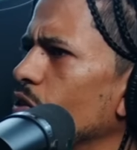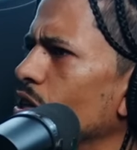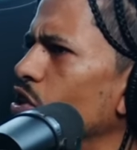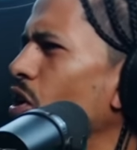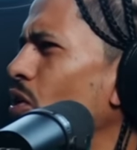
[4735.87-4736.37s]
So
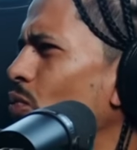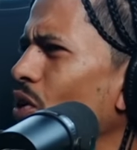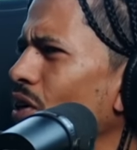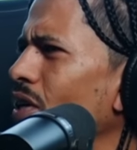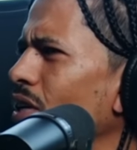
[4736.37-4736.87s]
I started
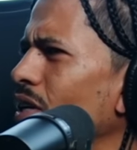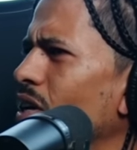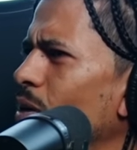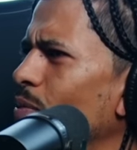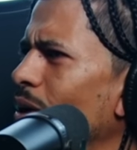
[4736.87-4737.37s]
working in there
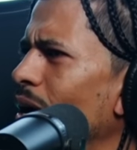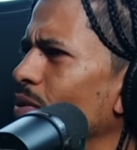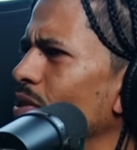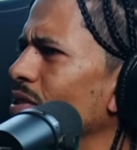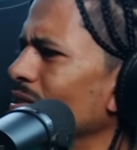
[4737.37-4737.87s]
a couple
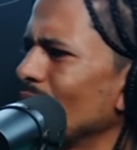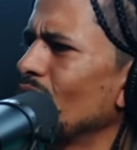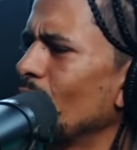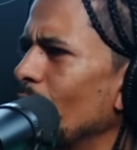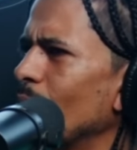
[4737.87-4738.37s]
hours. And
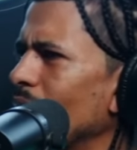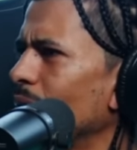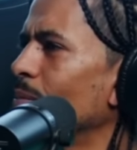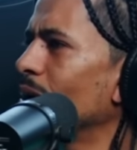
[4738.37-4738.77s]
you know what I mean? I'm like, I